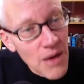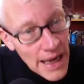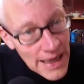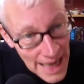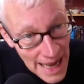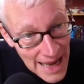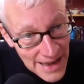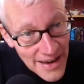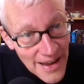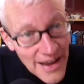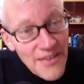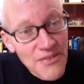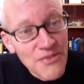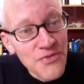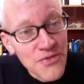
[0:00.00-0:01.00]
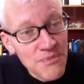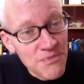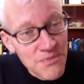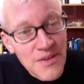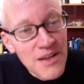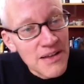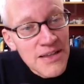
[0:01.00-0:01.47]
Again,
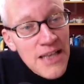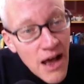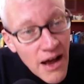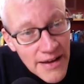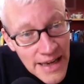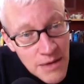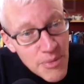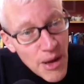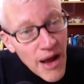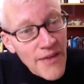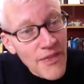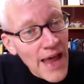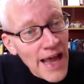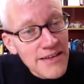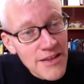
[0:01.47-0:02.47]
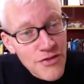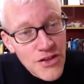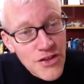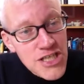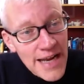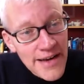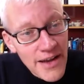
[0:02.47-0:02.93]
lurking behind that is
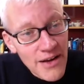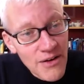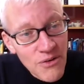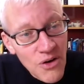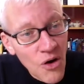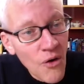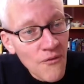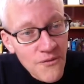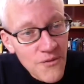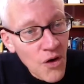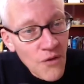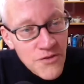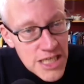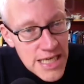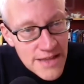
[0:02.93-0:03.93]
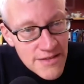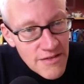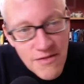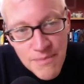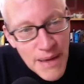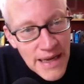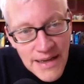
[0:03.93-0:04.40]
the shadow of
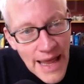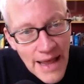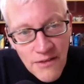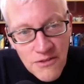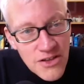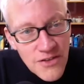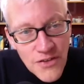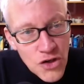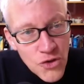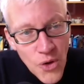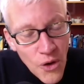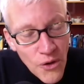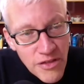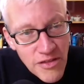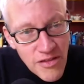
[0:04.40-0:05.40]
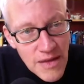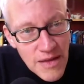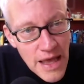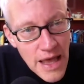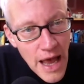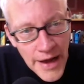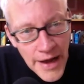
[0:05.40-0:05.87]
Jesus being nailed to the cross.
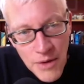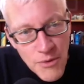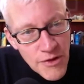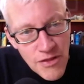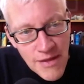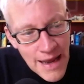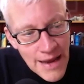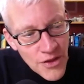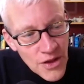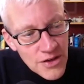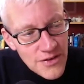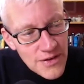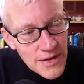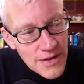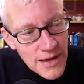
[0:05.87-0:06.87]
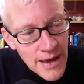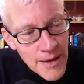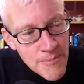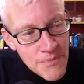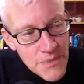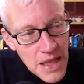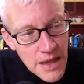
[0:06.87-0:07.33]
And I would say that
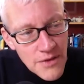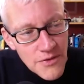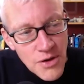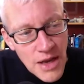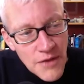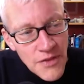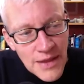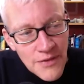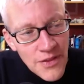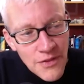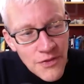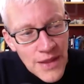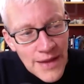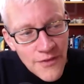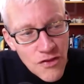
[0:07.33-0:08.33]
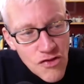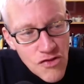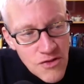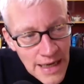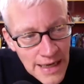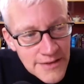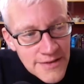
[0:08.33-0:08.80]
the
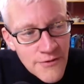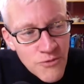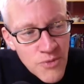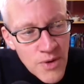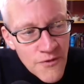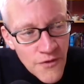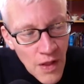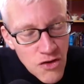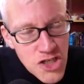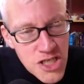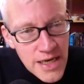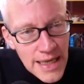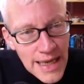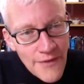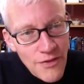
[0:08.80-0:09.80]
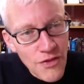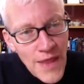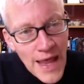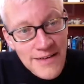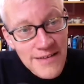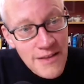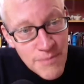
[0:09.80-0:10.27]
instinctive revulsion against
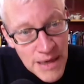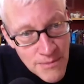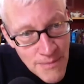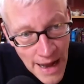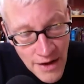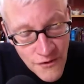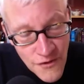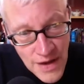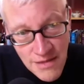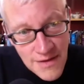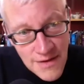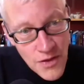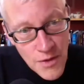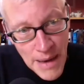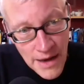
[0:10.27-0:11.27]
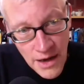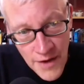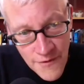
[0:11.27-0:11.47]
that has been manifest in the Black